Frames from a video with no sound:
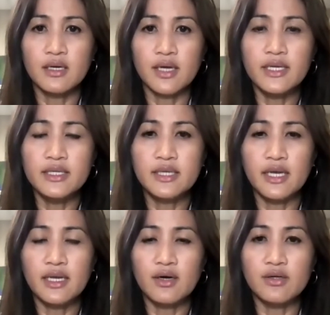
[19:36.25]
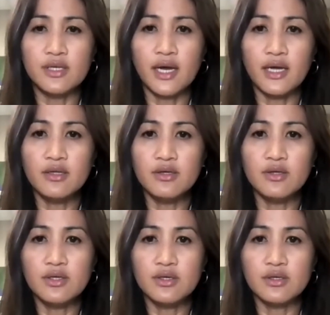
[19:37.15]
any data on
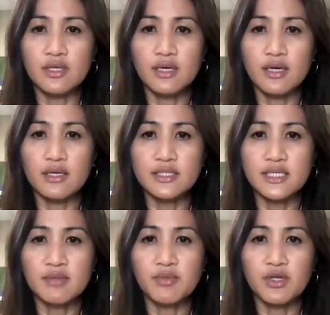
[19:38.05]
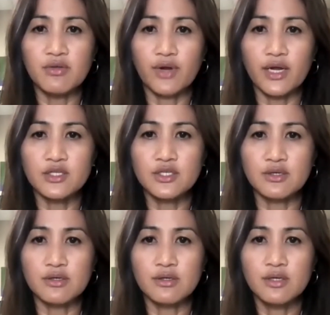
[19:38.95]
non-union sesamoid
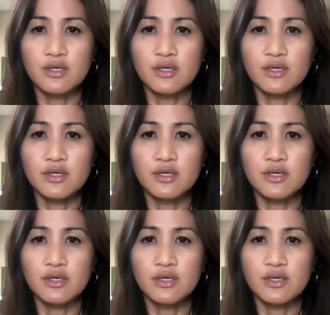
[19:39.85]
fracture